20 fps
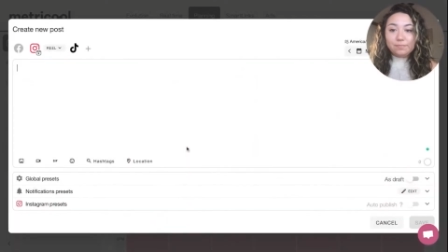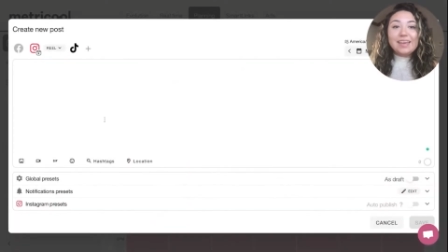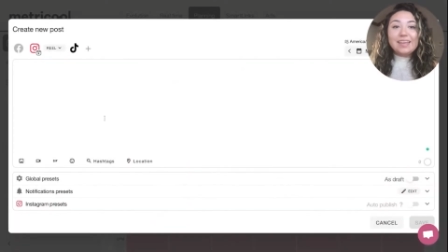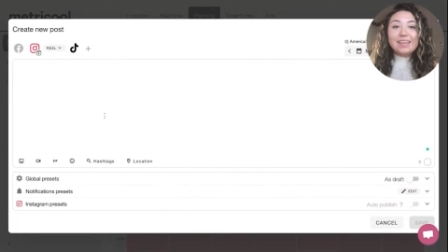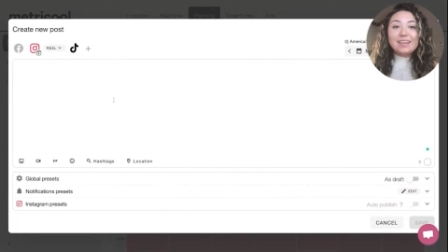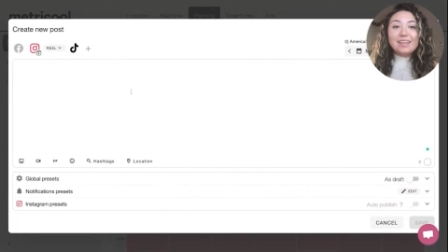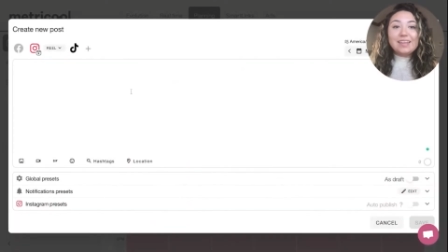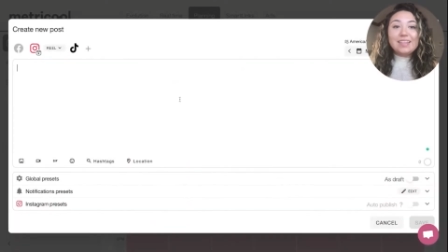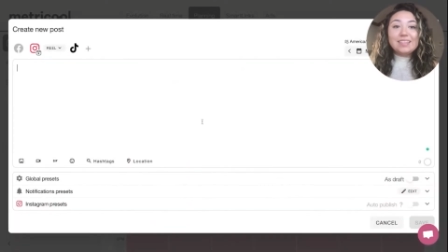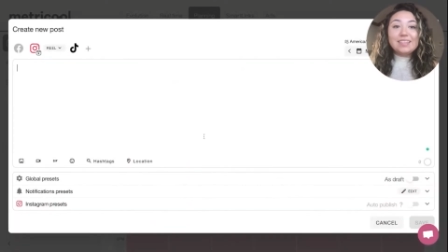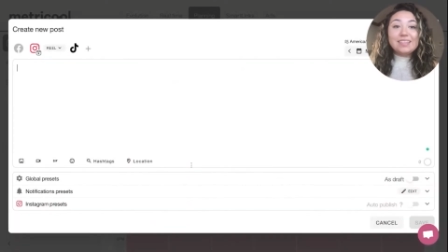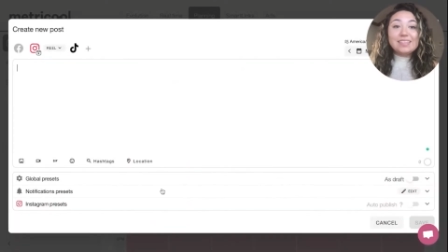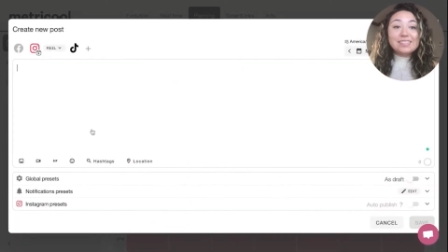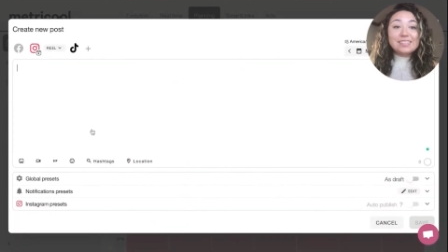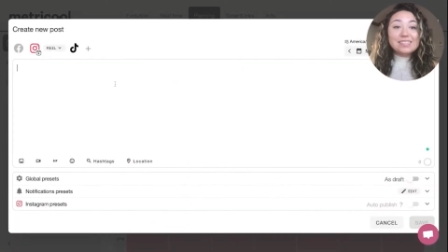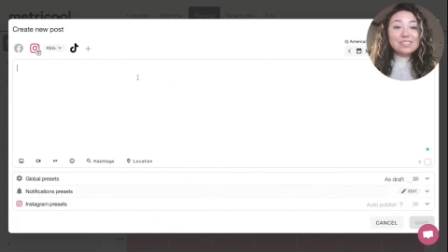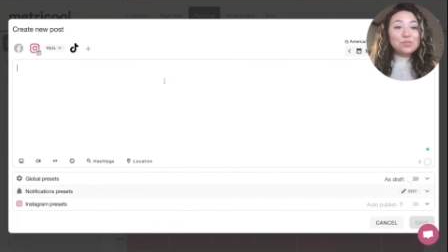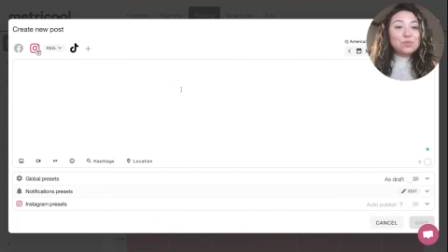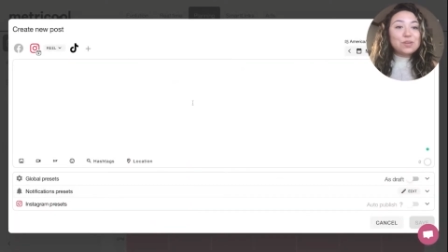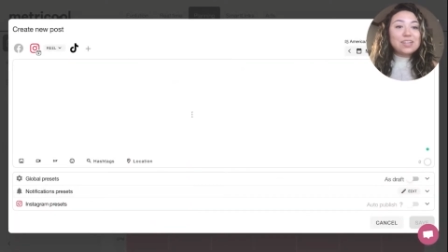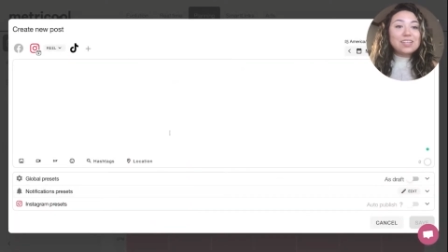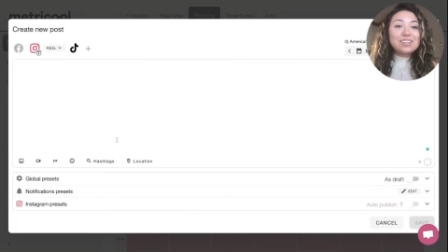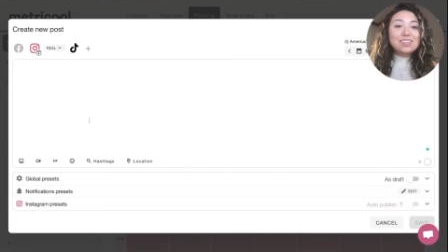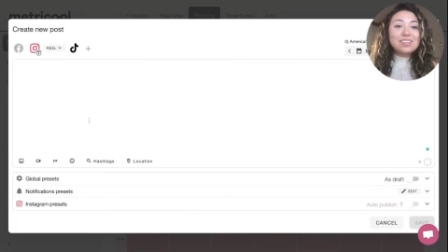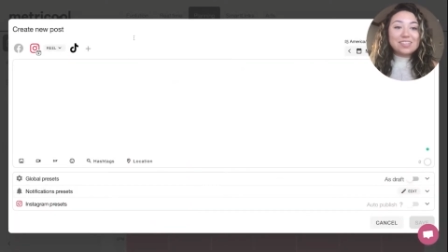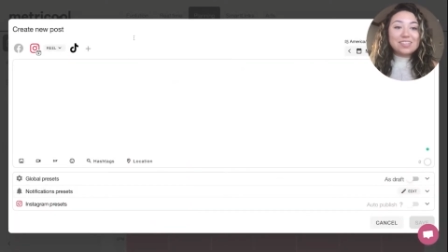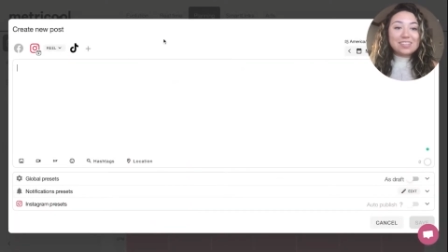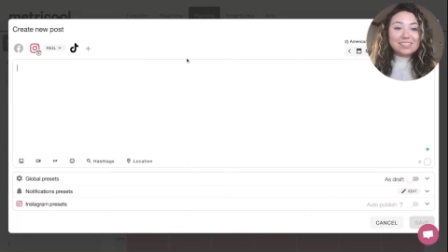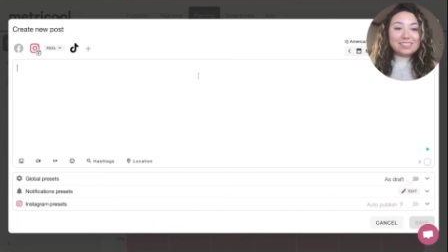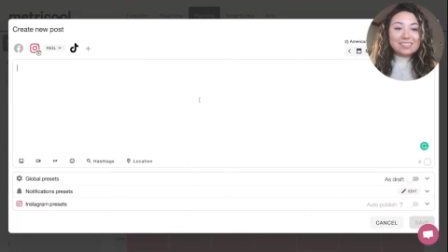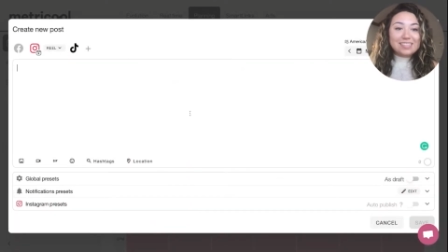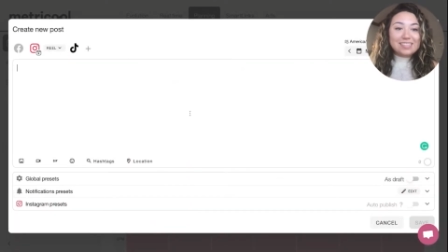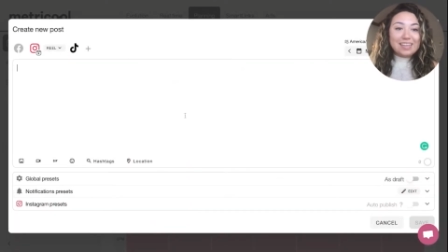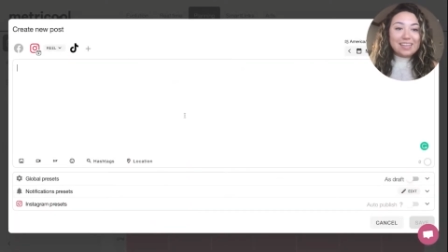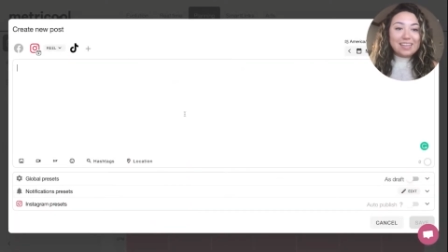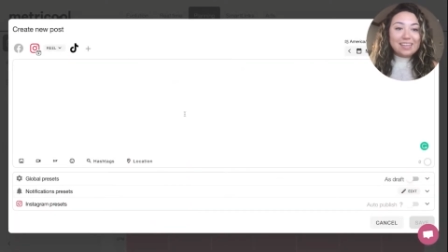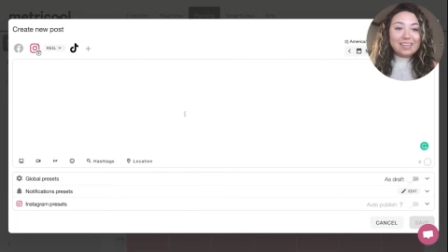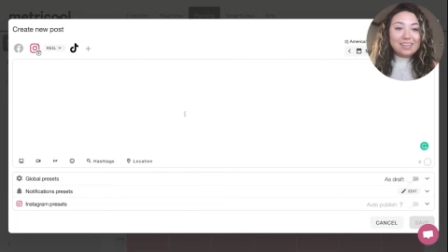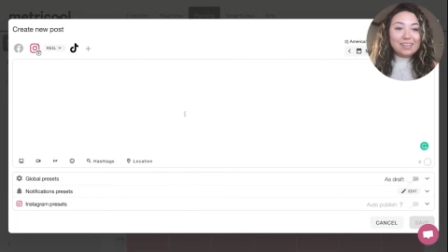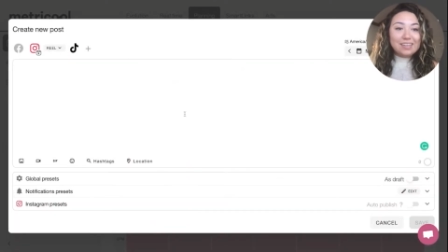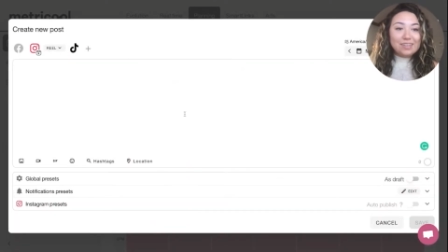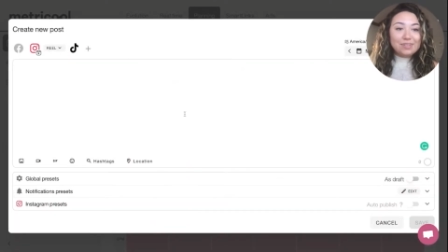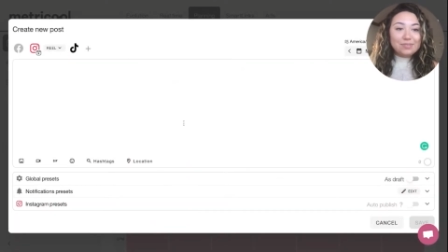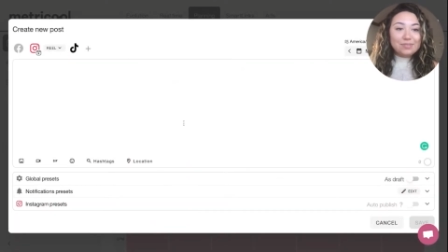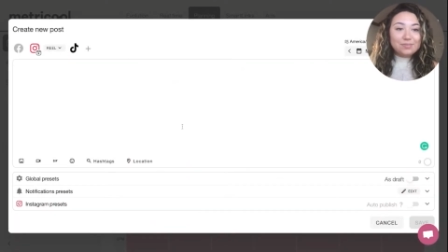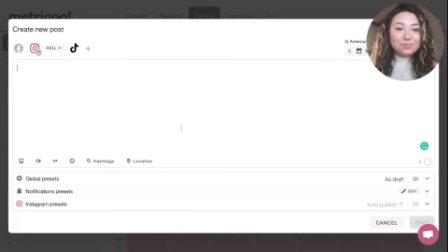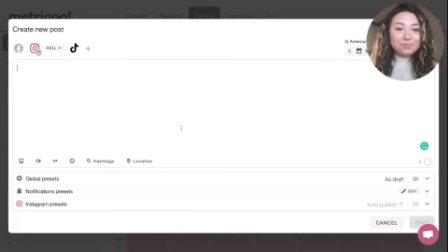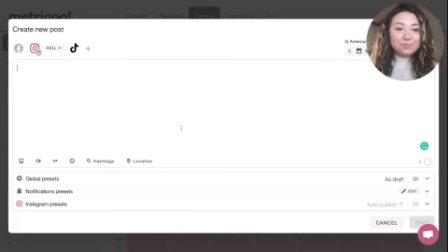And this is what it looks like.